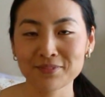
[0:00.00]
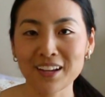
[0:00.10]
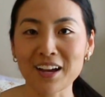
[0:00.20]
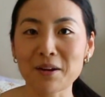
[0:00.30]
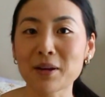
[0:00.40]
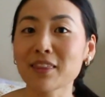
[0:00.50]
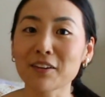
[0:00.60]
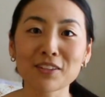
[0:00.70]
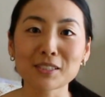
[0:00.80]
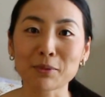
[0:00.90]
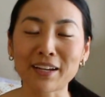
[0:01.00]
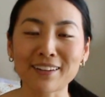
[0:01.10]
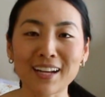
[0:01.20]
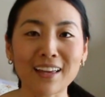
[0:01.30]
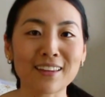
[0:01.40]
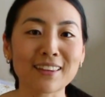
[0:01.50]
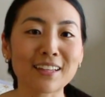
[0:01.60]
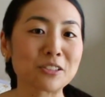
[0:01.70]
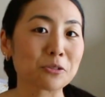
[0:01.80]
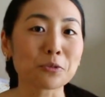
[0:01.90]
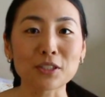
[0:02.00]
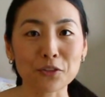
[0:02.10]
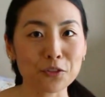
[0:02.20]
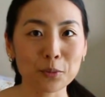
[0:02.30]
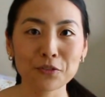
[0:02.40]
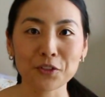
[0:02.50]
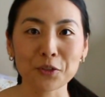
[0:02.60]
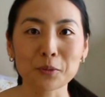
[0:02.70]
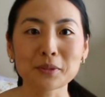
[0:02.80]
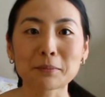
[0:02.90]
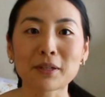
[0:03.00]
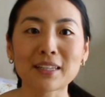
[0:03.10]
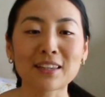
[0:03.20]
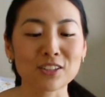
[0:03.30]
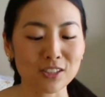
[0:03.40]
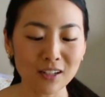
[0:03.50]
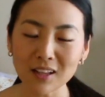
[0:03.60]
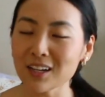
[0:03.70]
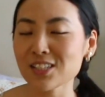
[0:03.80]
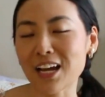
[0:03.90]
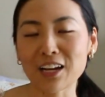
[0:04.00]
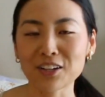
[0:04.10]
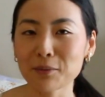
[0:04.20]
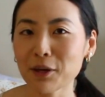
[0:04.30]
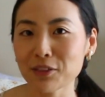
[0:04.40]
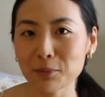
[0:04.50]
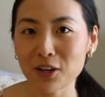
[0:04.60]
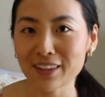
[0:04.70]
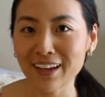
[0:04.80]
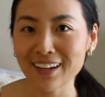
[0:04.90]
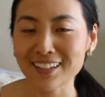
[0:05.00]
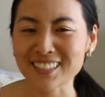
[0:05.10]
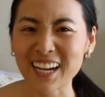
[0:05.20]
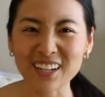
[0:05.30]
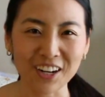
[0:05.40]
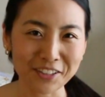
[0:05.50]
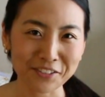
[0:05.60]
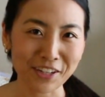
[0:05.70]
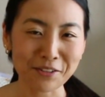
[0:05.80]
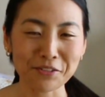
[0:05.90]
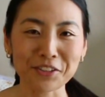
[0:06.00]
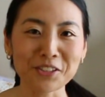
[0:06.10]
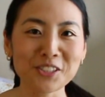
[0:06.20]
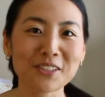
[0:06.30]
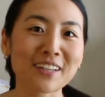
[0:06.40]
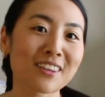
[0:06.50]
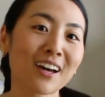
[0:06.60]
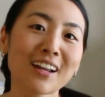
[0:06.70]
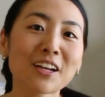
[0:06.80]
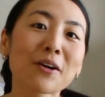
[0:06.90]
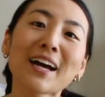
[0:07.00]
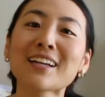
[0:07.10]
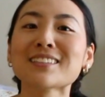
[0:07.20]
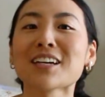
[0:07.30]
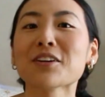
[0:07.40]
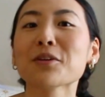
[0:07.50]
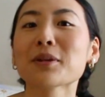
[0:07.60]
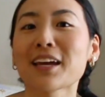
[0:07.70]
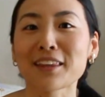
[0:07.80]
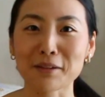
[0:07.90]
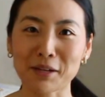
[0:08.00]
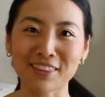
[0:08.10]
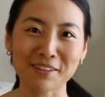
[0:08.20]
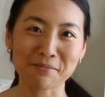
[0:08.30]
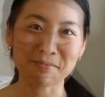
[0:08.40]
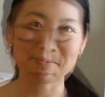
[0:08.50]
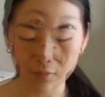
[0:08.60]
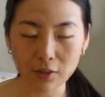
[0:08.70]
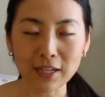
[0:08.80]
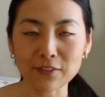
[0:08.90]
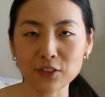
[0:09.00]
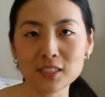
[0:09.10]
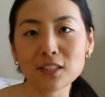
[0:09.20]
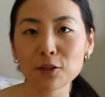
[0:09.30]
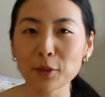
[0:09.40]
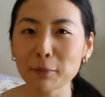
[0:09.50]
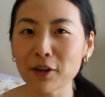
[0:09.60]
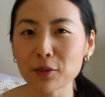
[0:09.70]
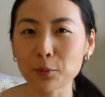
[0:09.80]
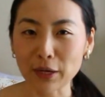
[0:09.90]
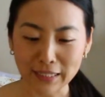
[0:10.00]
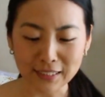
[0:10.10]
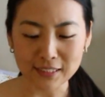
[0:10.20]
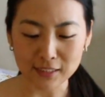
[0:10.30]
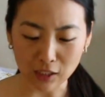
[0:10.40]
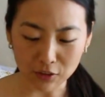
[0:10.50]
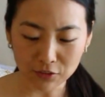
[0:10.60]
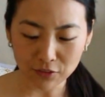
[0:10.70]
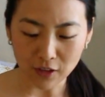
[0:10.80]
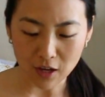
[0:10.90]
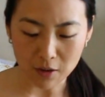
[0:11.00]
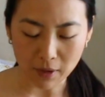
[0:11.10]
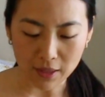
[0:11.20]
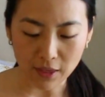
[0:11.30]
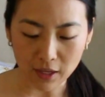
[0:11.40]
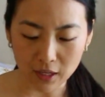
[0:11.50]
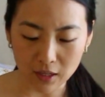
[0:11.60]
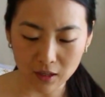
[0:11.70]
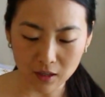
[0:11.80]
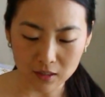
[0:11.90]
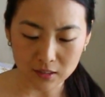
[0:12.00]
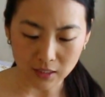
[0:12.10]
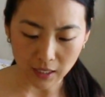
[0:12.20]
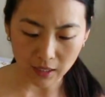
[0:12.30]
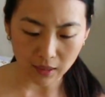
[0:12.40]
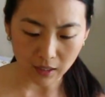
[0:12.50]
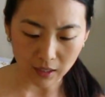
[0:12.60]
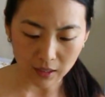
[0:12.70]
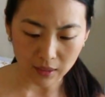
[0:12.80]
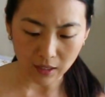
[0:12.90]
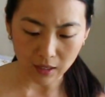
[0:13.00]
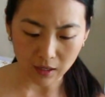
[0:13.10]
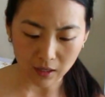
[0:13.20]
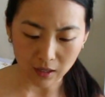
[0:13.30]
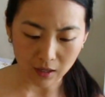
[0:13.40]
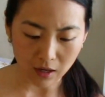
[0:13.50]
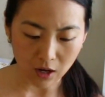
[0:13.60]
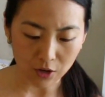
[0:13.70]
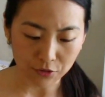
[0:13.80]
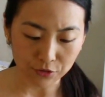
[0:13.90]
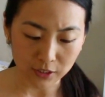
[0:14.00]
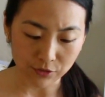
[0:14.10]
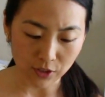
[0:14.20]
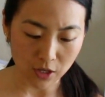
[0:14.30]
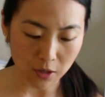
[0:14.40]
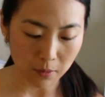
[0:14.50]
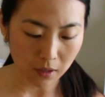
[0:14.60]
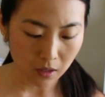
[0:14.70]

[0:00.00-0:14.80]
I love this brand. I think they do wonderful perfumes, but there's not a lot of chatter about them online, and it's kind of hard to find reviews, so I thought I'd go ahead and tell you what I think about them. Okay, first a little bit about the brand itself. They say that they are free from